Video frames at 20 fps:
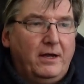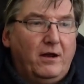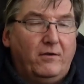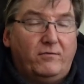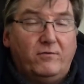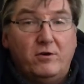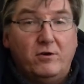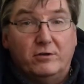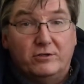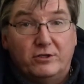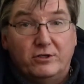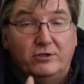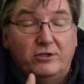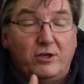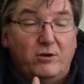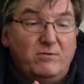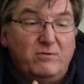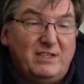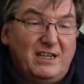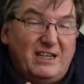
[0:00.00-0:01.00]
Of course, as
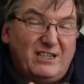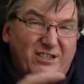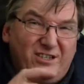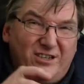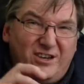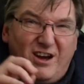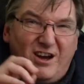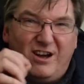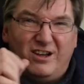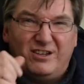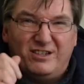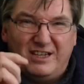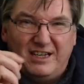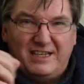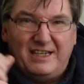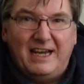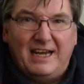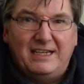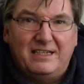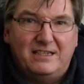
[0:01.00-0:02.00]
soon as it starts to
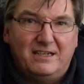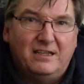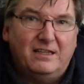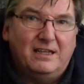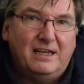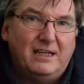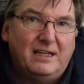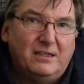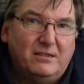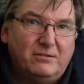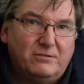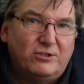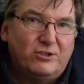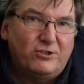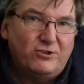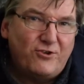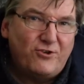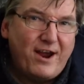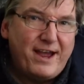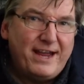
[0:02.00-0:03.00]
taste a little
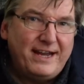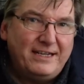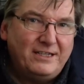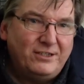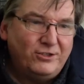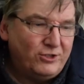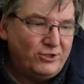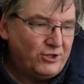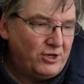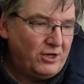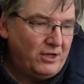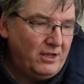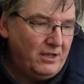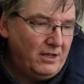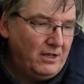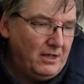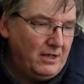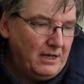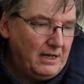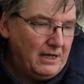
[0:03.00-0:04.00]
strange,
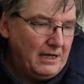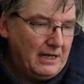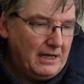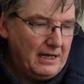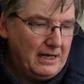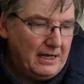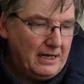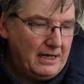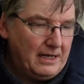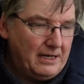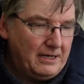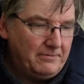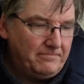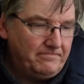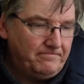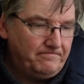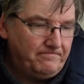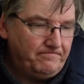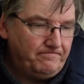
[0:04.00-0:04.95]
then